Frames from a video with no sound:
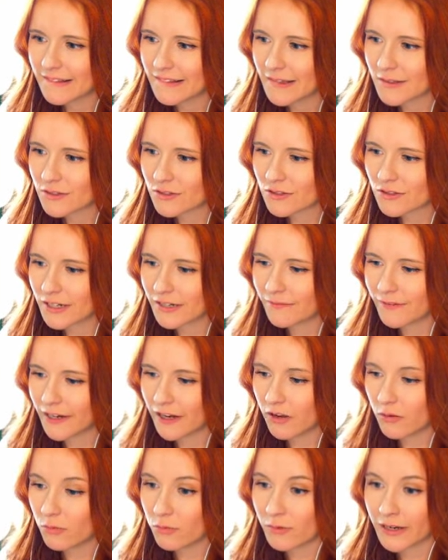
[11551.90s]
Just trying to figure
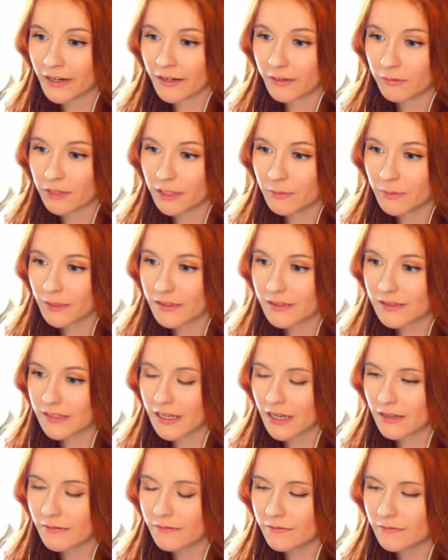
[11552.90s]
out where I want to put
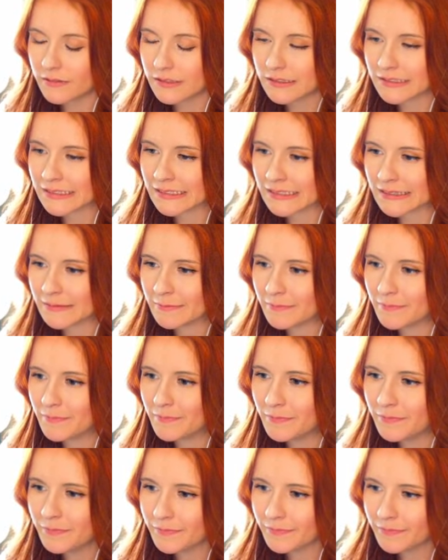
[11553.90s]
stuff.
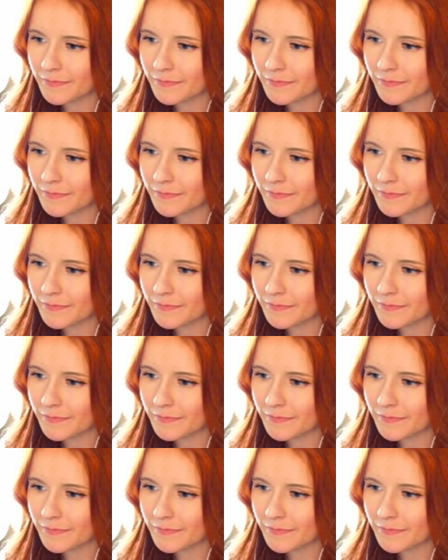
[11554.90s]
Um...